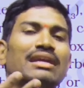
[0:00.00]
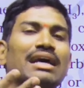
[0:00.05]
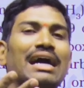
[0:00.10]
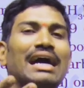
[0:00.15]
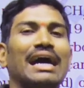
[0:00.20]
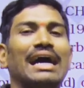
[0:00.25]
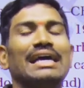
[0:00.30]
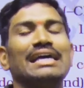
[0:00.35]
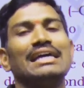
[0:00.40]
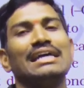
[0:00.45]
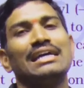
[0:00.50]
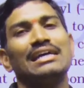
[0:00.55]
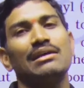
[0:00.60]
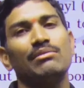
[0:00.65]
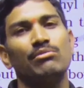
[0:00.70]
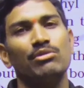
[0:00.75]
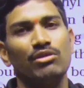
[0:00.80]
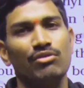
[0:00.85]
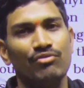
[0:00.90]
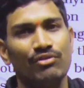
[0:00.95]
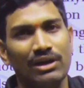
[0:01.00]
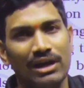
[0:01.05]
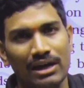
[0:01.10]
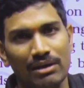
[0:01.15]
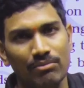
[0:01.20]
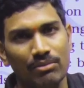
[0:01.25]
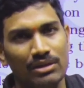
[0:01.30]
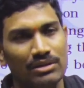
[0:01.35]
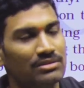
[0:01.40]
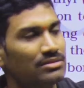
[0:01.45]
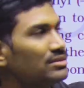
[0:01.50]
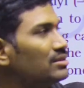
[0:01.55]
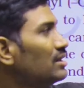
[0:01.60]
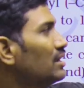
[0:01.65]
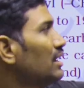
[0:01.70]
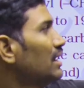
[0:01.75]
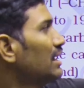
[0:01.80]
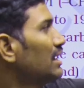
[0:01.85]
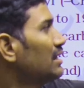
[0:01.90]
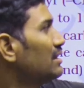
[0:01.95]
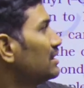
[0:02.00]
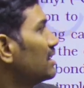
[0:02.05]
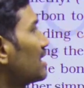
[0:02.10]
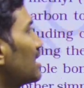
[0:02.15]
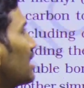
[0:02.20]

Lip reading: higher number of carbons in the